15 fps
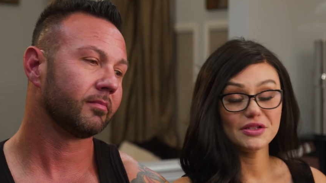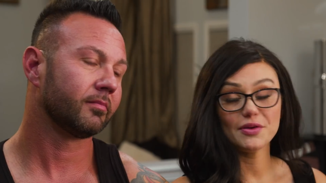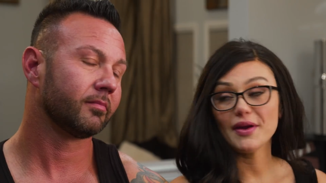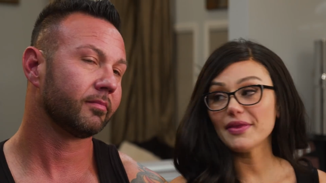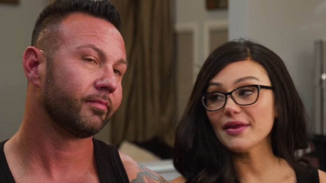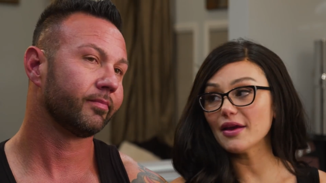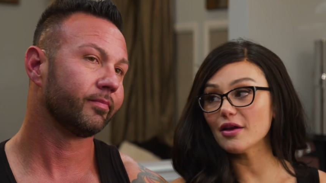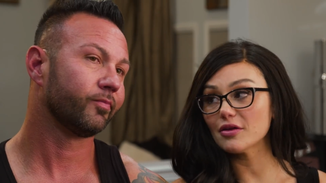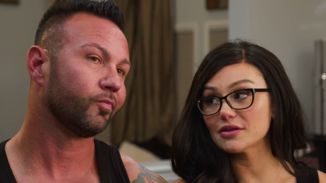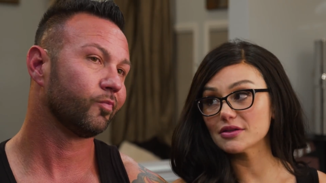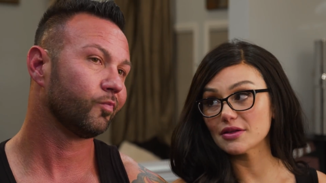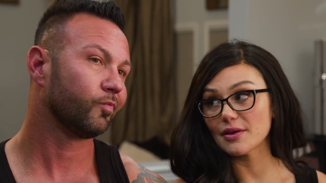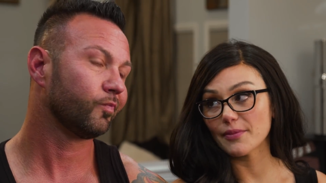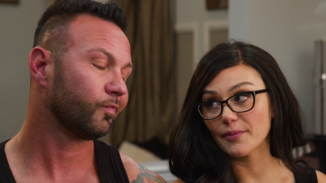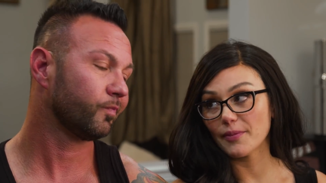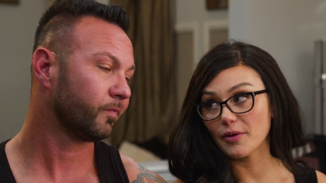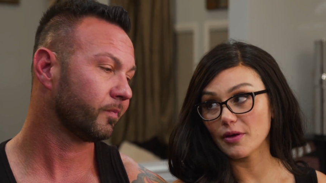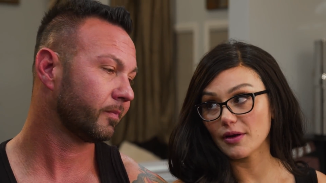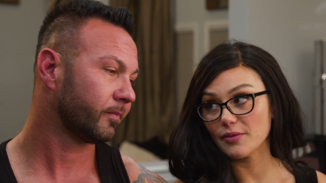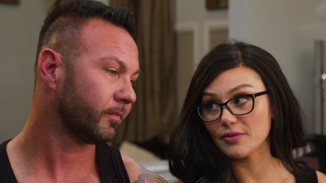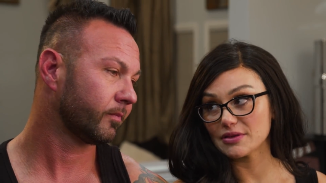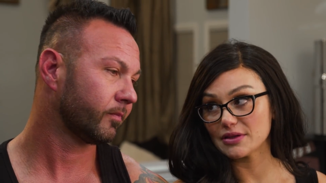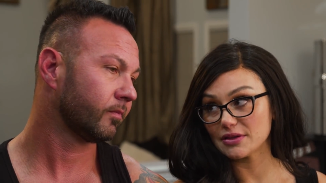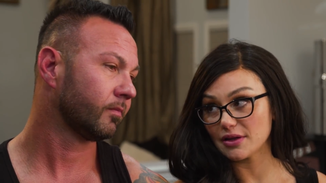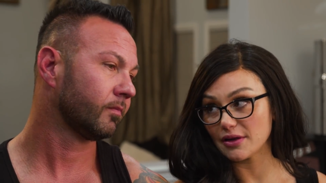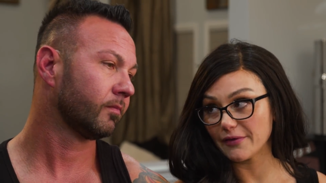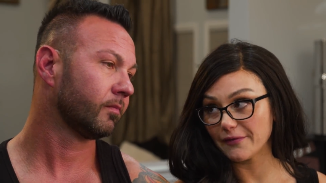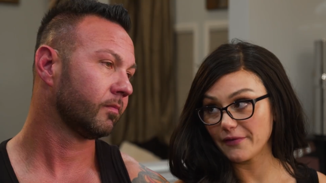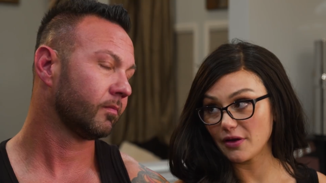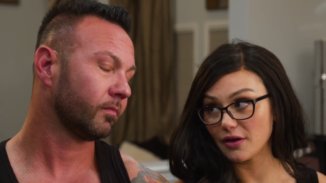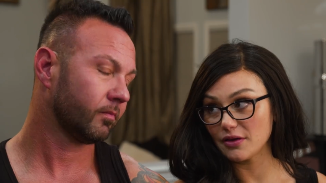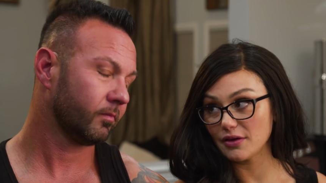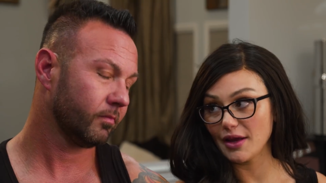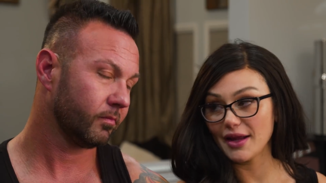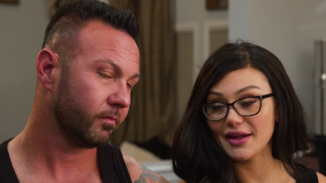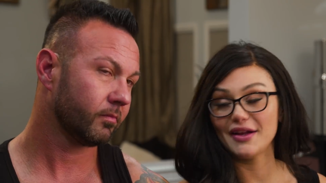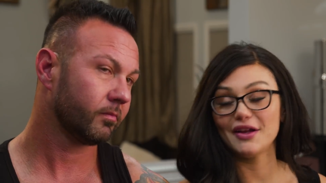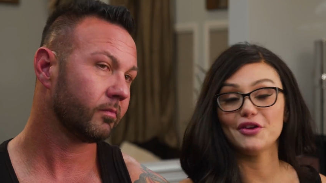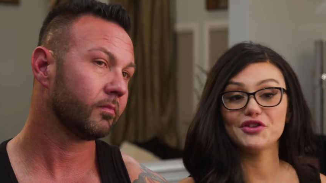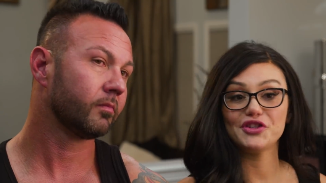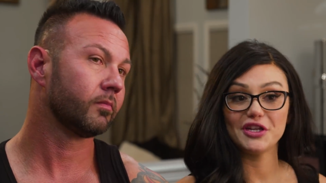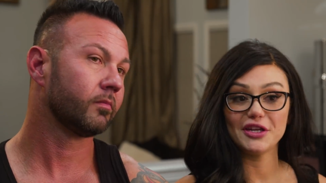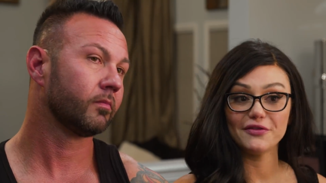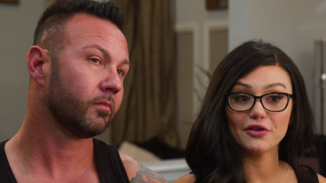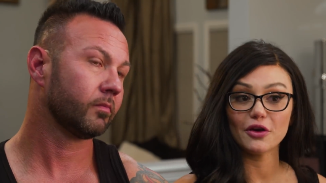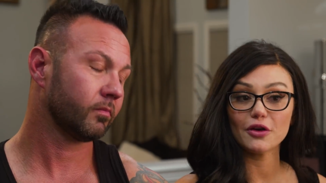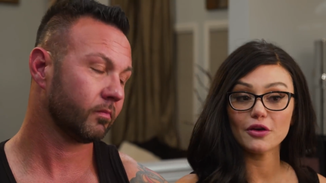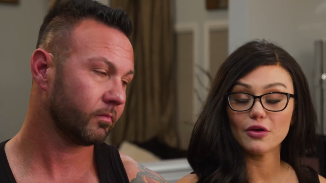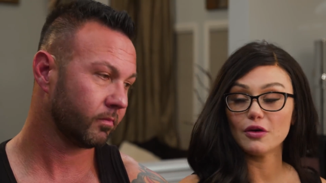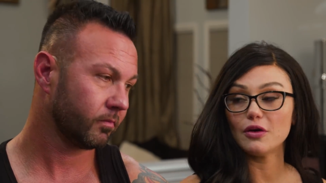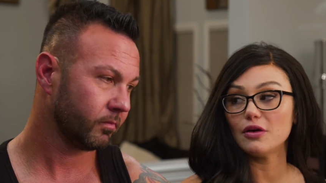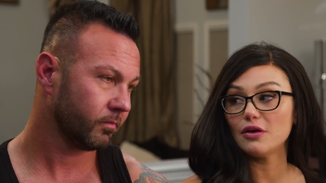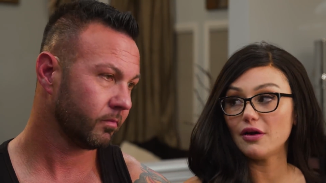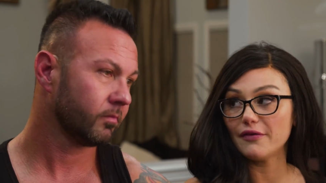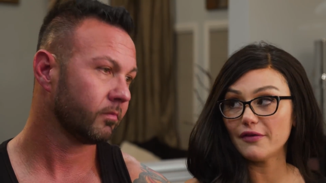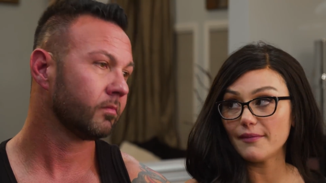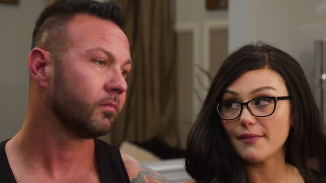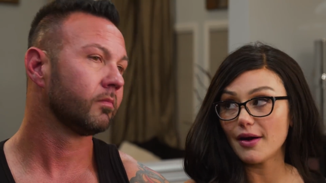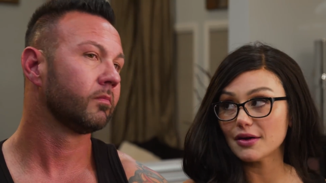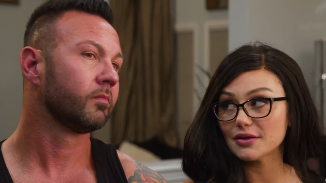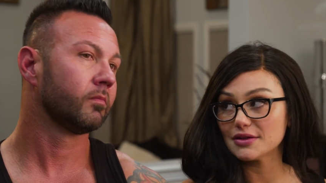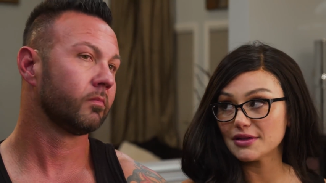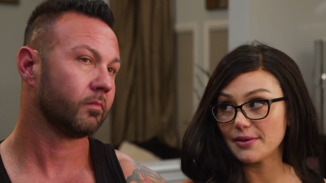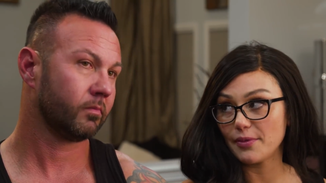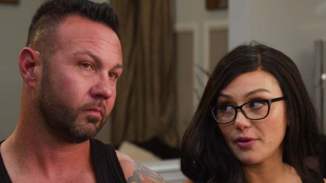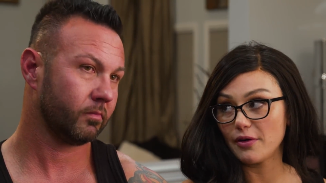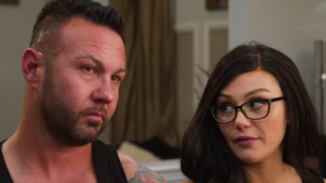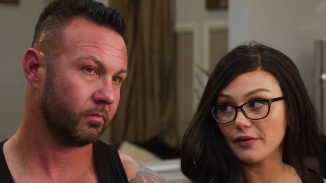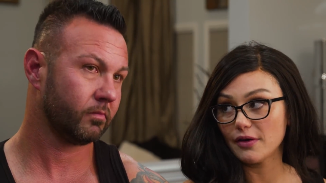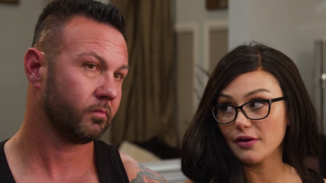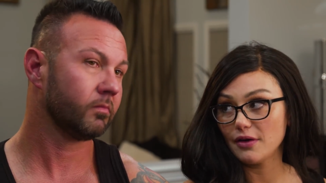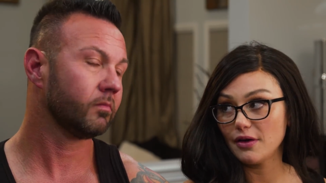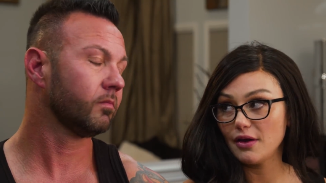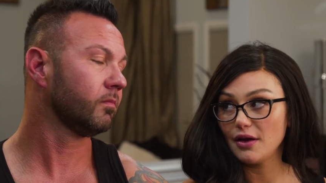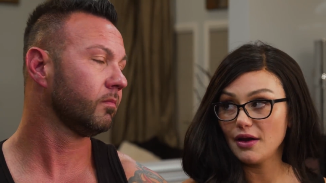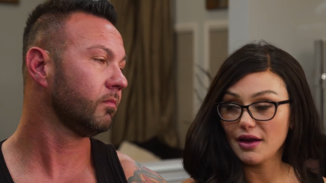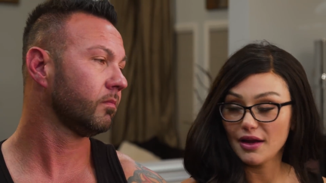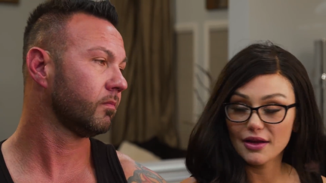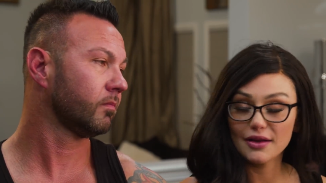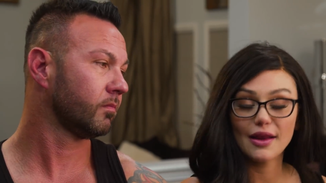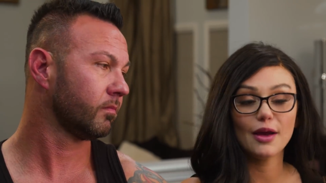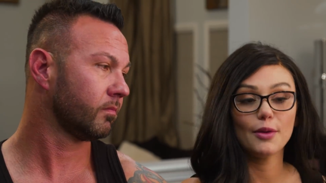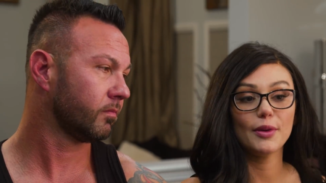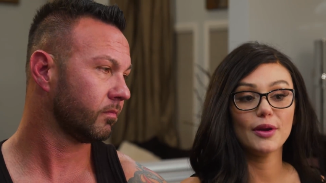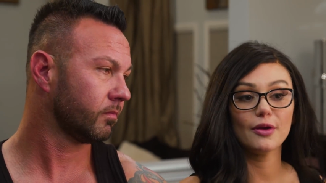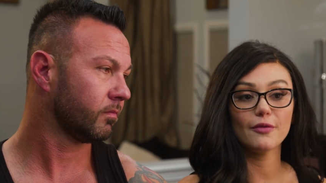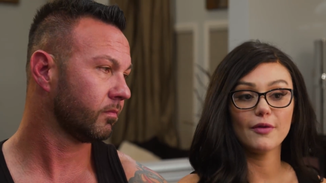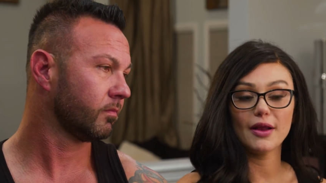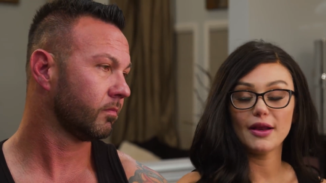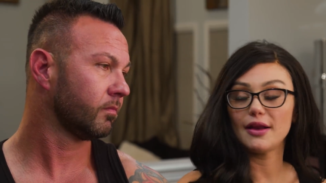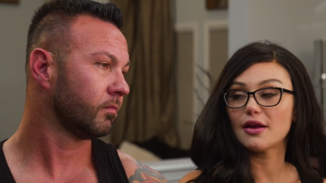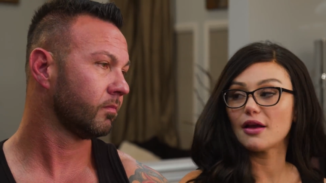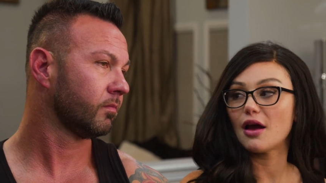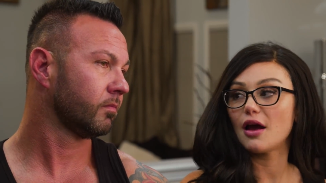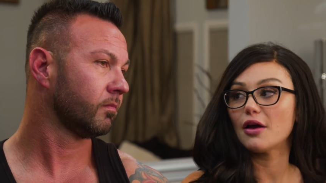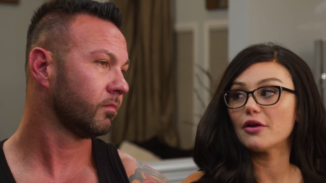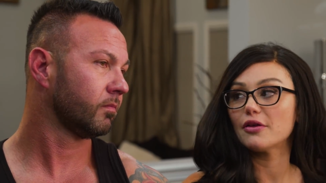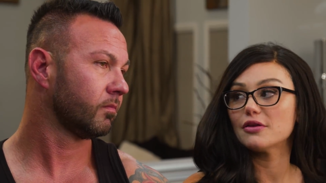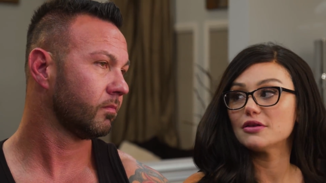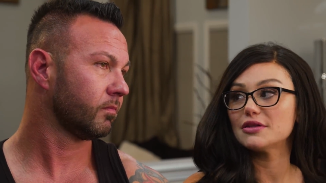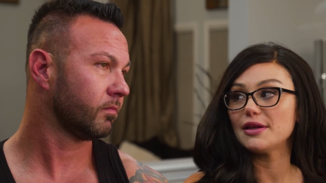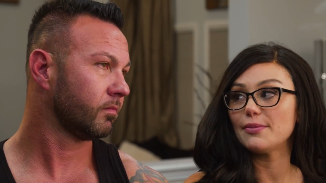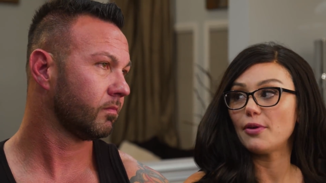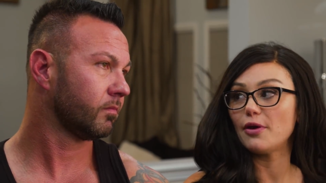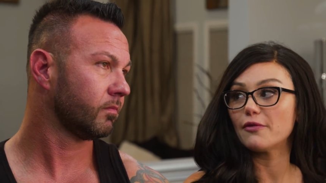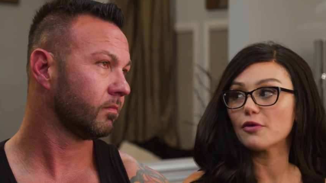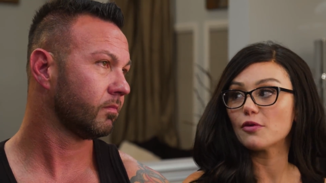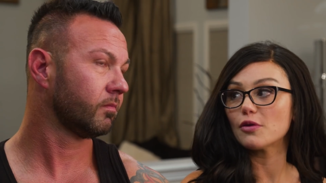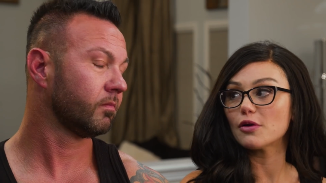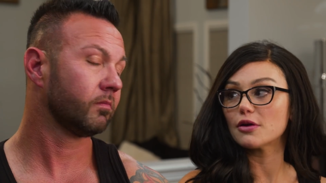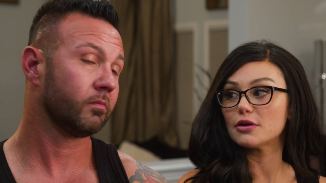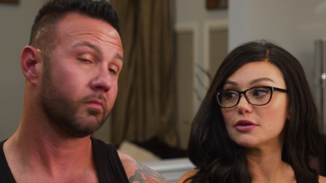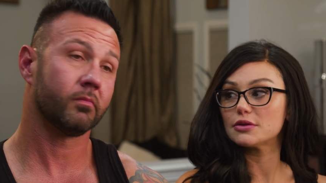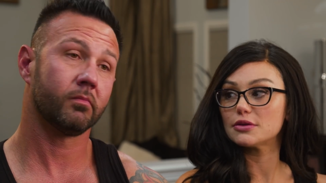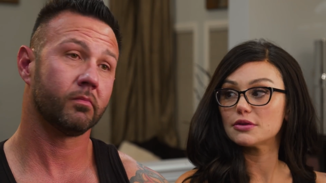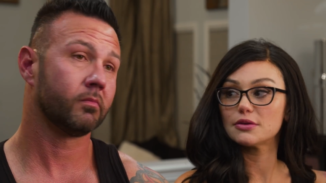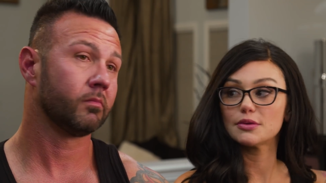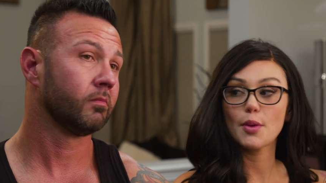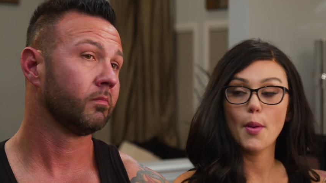Speaker 1: So I think our slumber party was a ton of fun and it achieved our goal of a mock sleepover. Mm-hmm. And now we are ready to conquer the sleepover world.